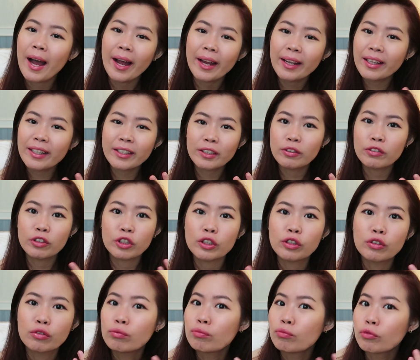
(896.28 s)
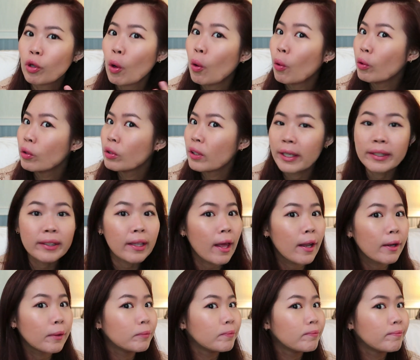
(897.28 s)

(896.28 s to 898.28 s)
I like to just go like that.